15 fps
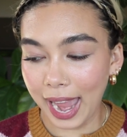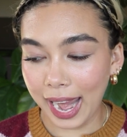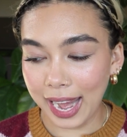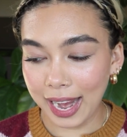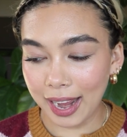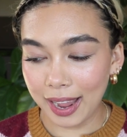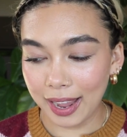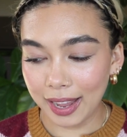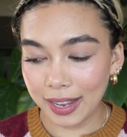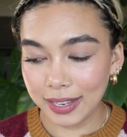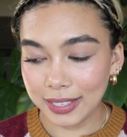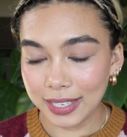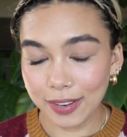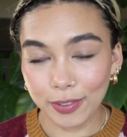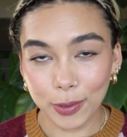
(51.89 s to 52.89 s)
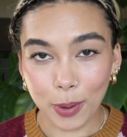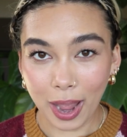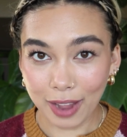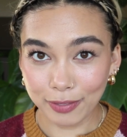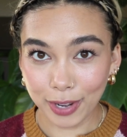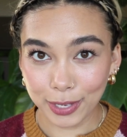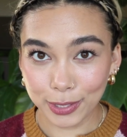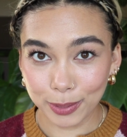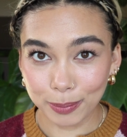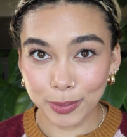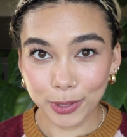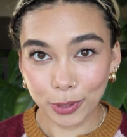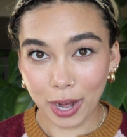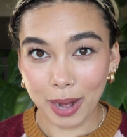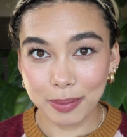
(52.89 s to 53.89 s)
and if you have not
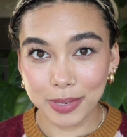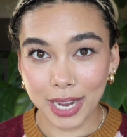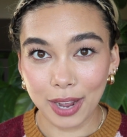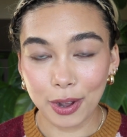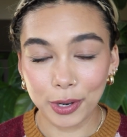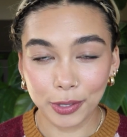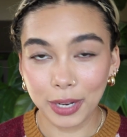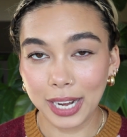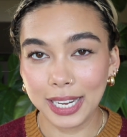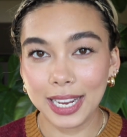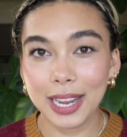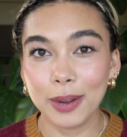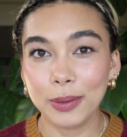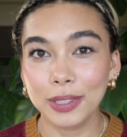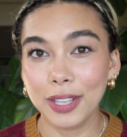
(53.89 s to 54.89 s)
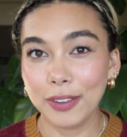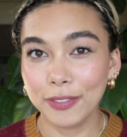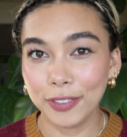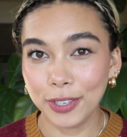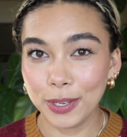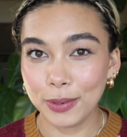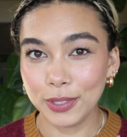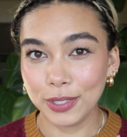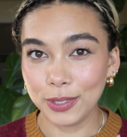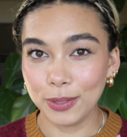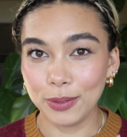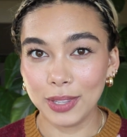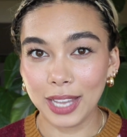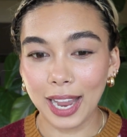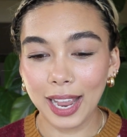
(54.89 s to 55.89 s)
subscribed yet already, I would love for you to
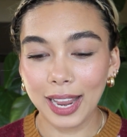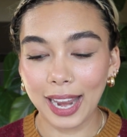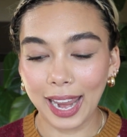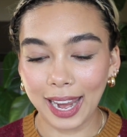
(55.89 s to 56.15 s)
do that.